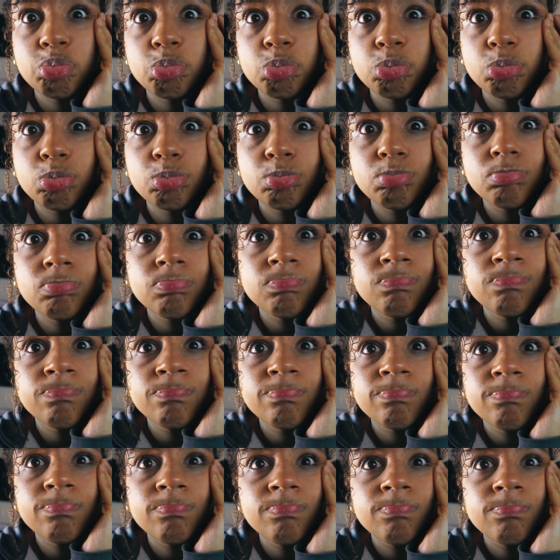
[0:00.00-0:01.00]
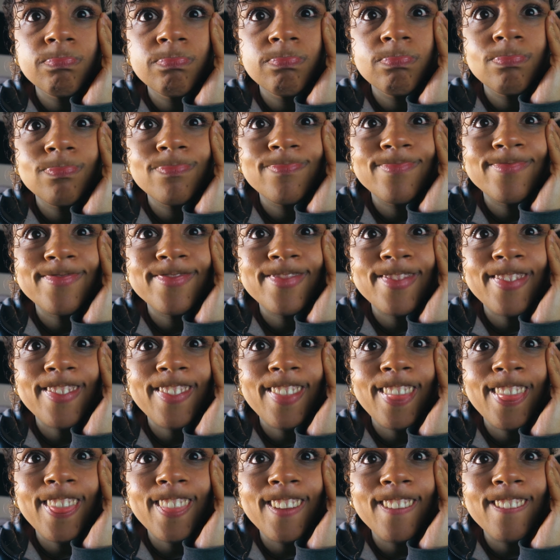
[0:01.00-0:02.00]

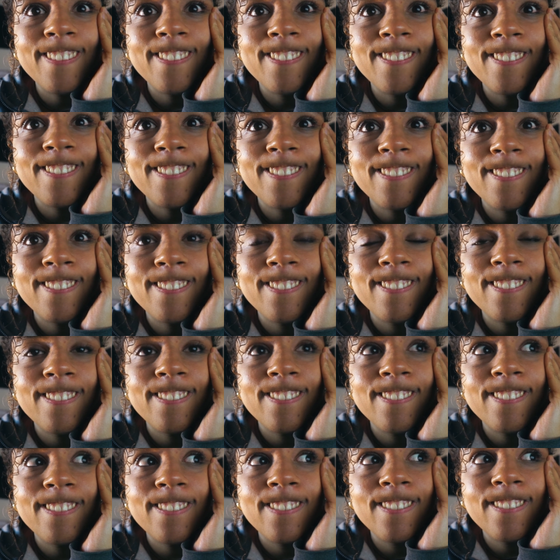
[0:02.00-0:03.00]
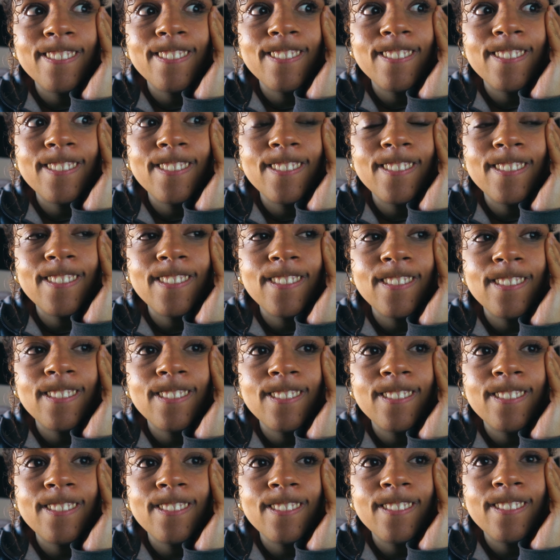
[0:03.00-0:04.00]

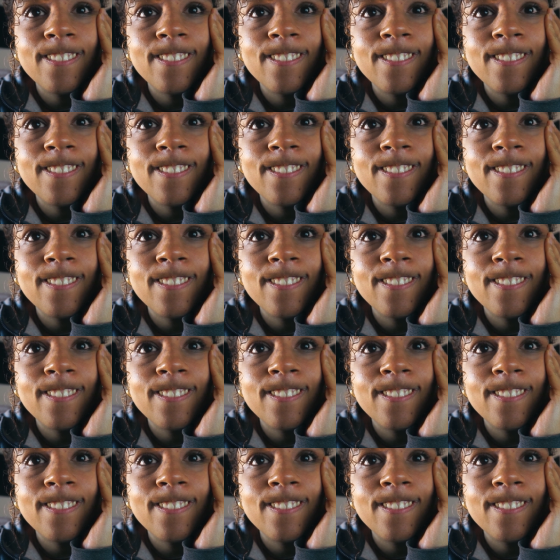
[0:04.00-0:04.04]
No one is speaking in this clip.